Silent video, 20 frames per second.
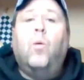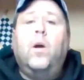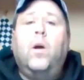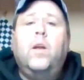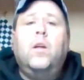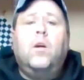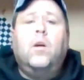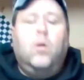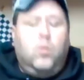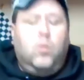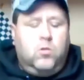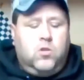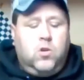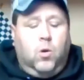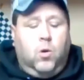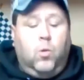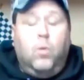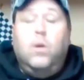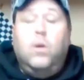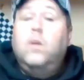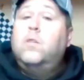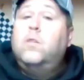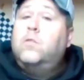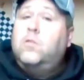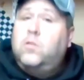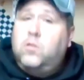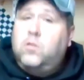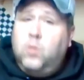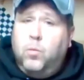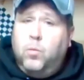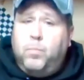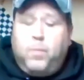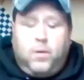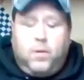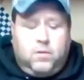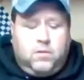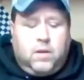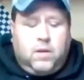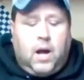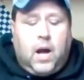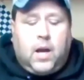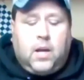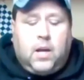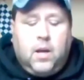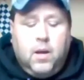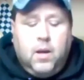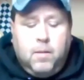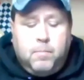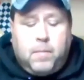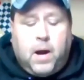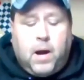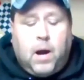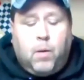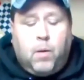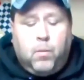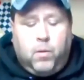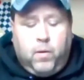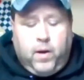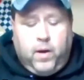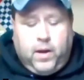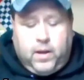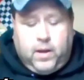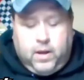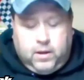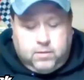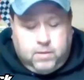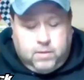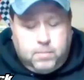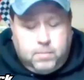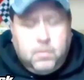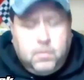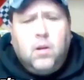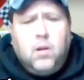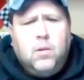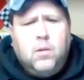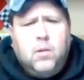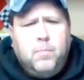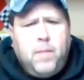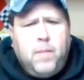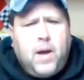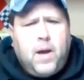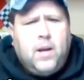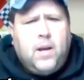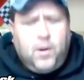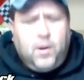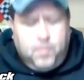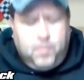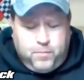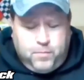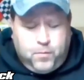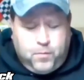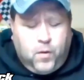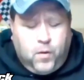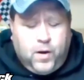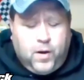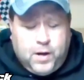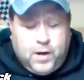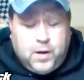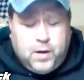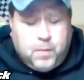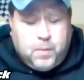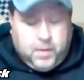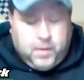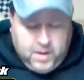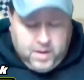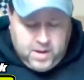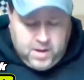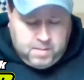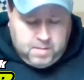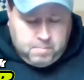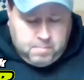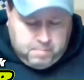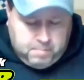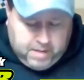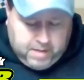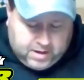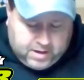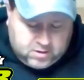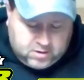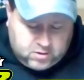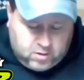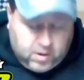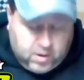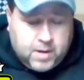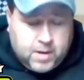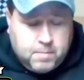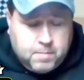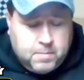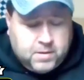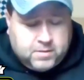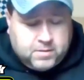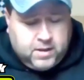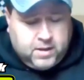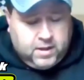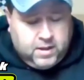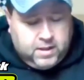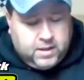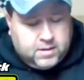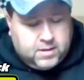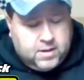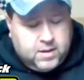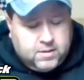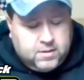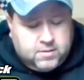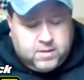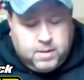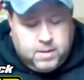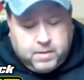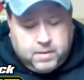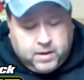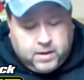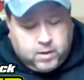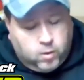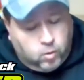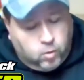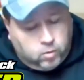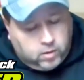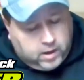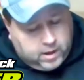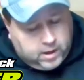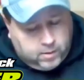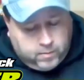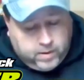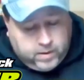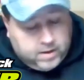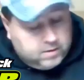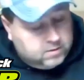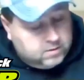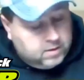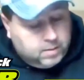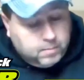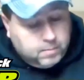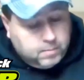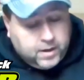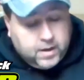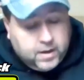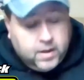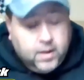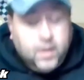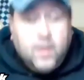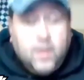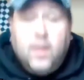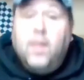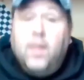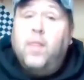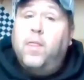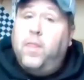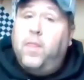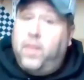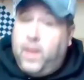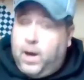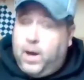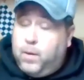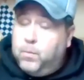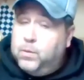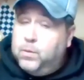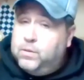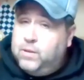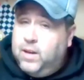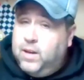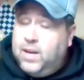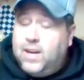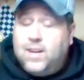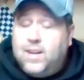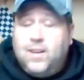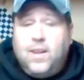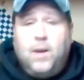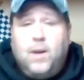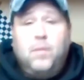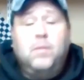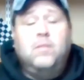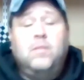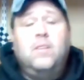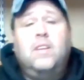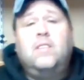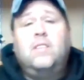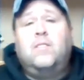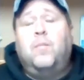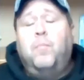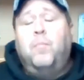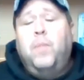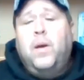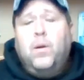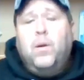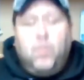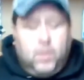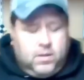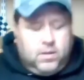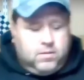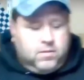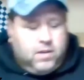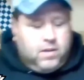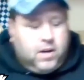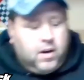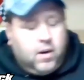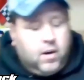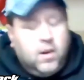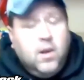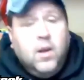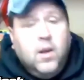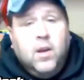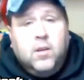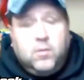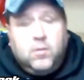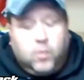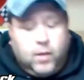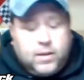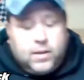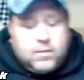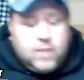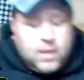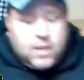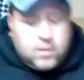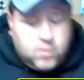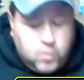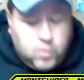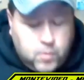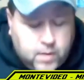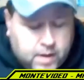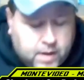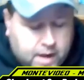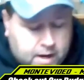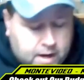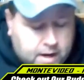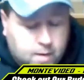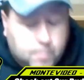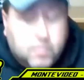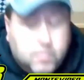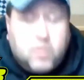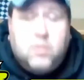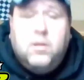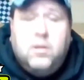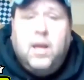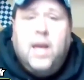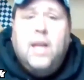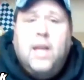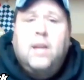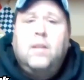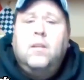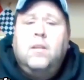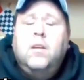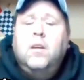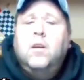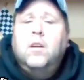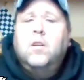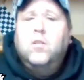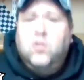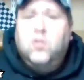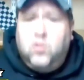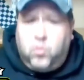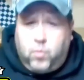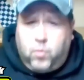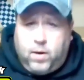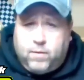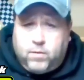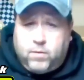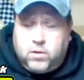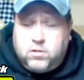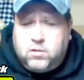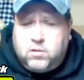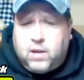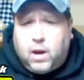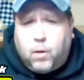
One to Go Show SuperStock Power Rankings. I'm going to look back here before I do and make sure I didn't miss any. That didn't seem like a whole lot of racing, but that was it. That was it. Some big ones there. So let's get to it. At number 10, Trevor